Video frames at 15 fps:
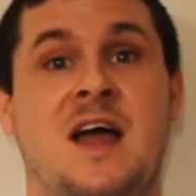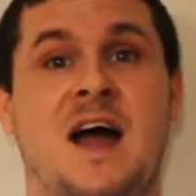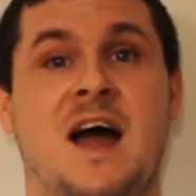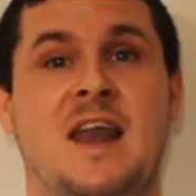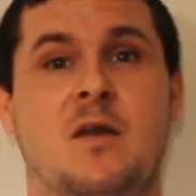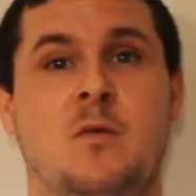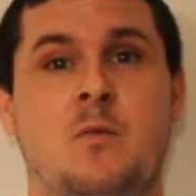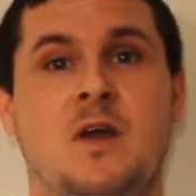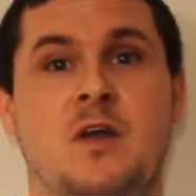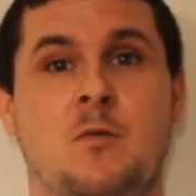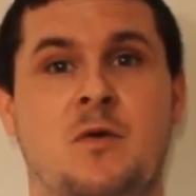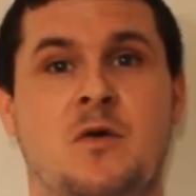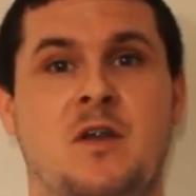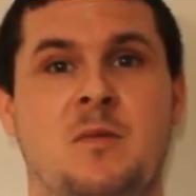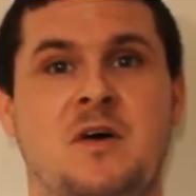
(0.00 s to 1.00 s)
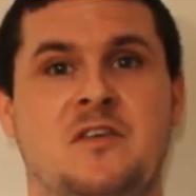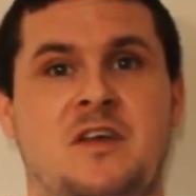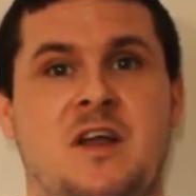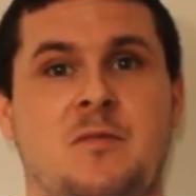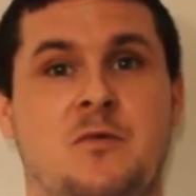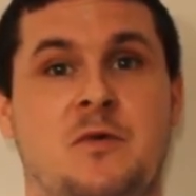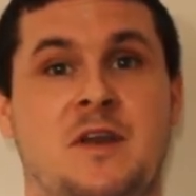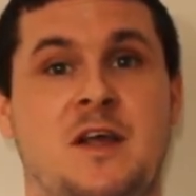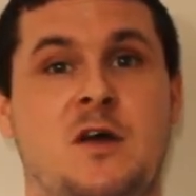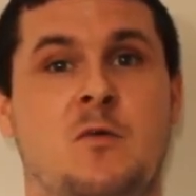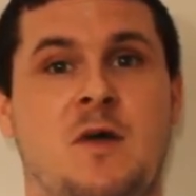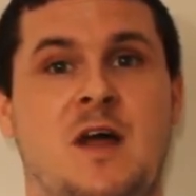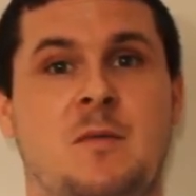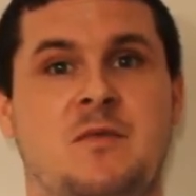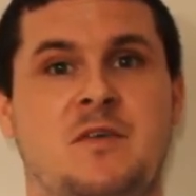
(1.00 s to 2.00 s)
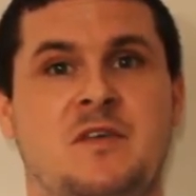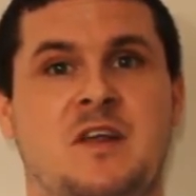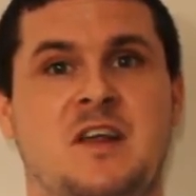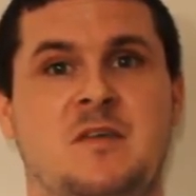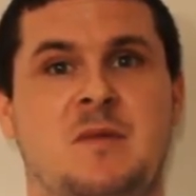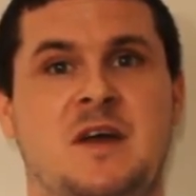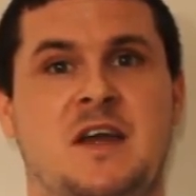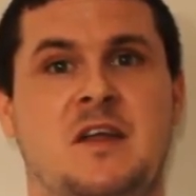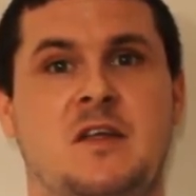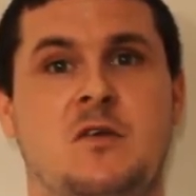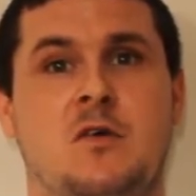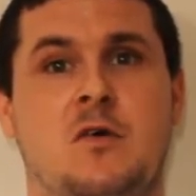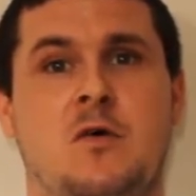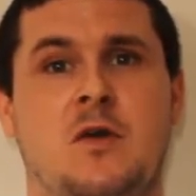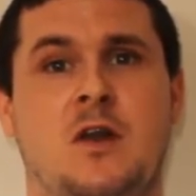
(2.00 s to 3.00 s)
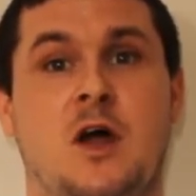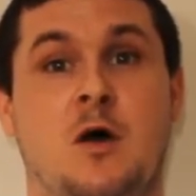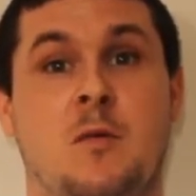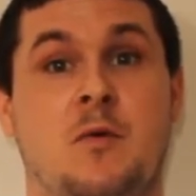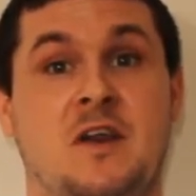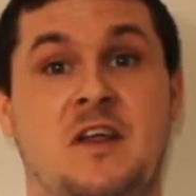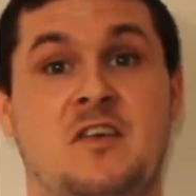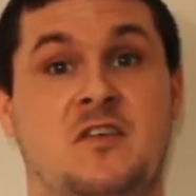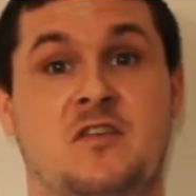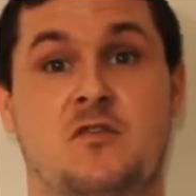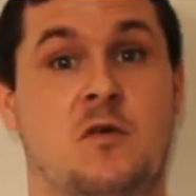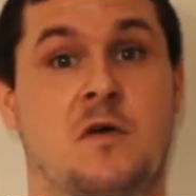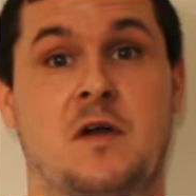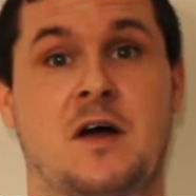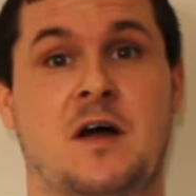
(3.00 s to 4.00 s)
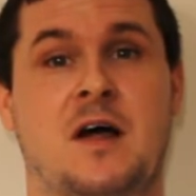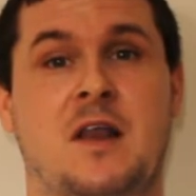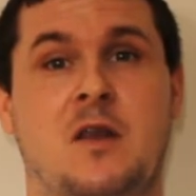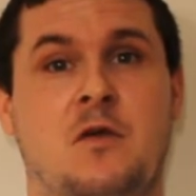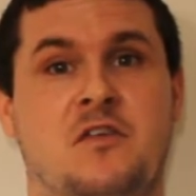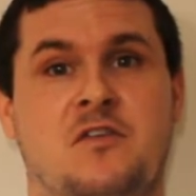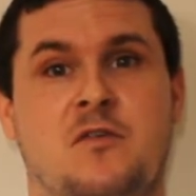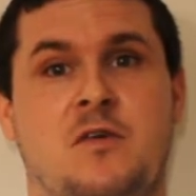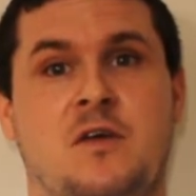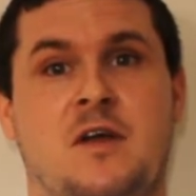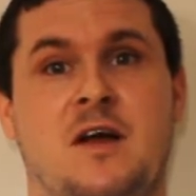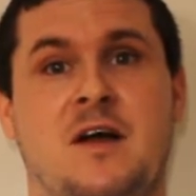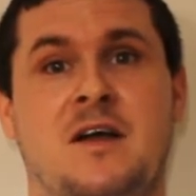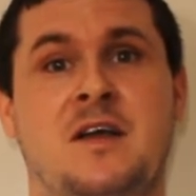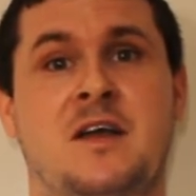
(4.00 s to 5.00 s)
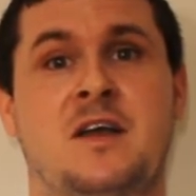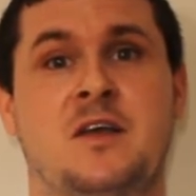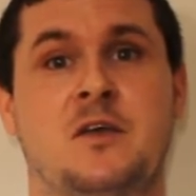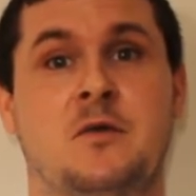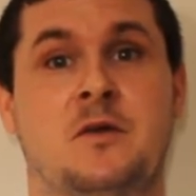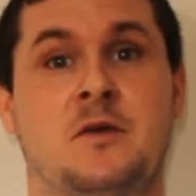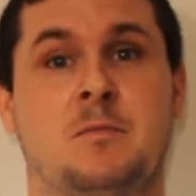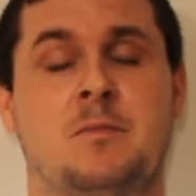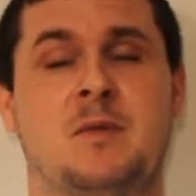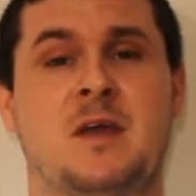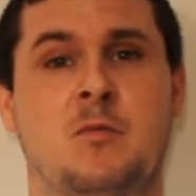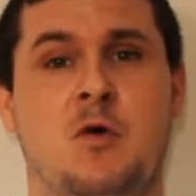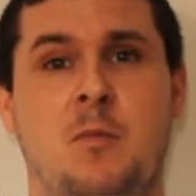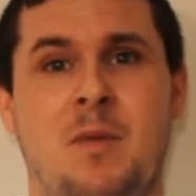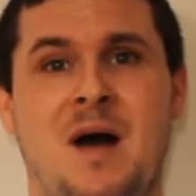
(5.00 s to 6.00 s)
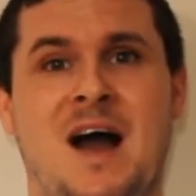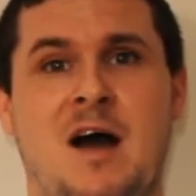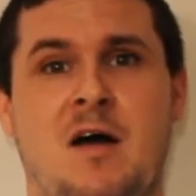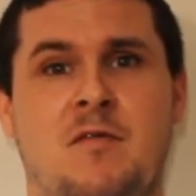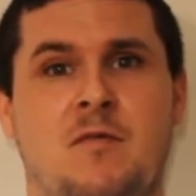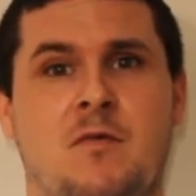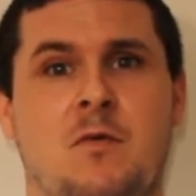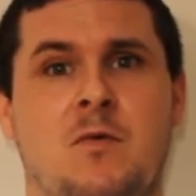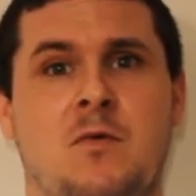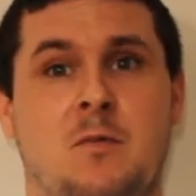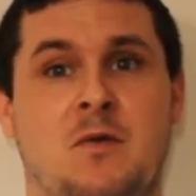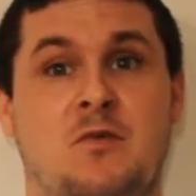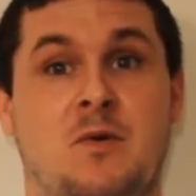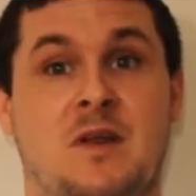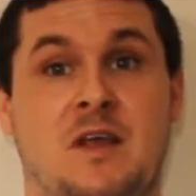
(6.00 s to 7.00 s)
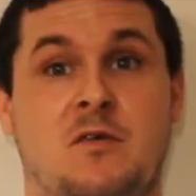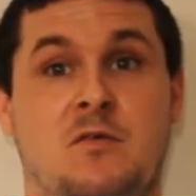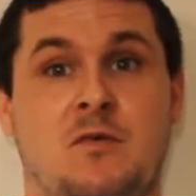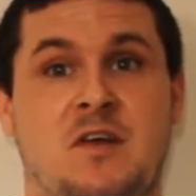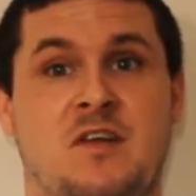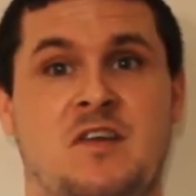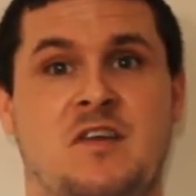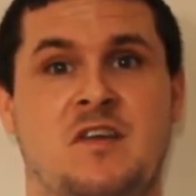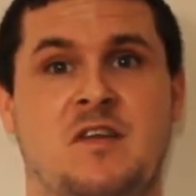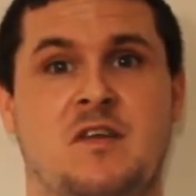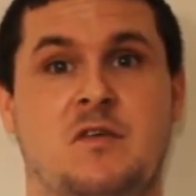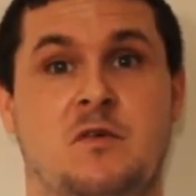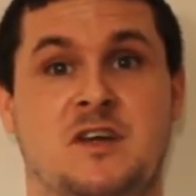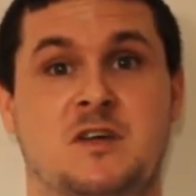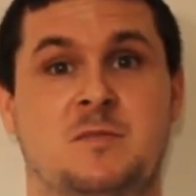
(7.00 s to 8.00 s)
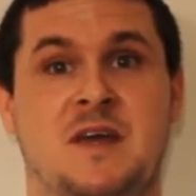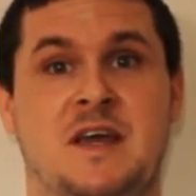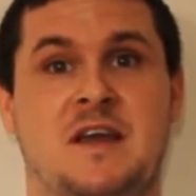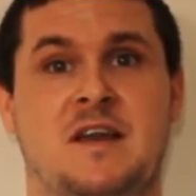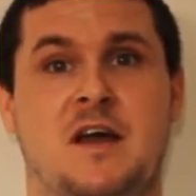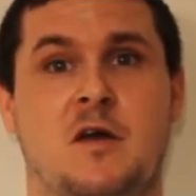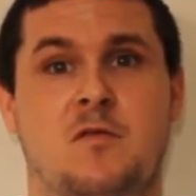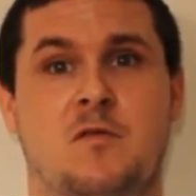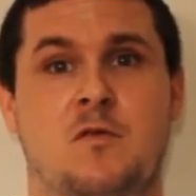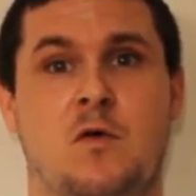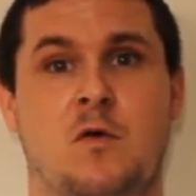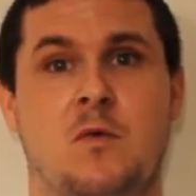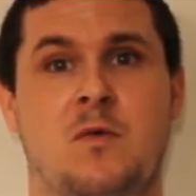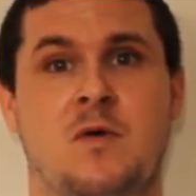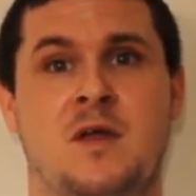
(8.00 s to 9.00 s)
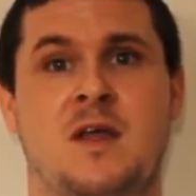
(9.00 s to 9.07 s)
And where you're building the muscle up doing hill reps is making your lower body stronger, a lot stronger. You can be more powerful, which will increase your speed overall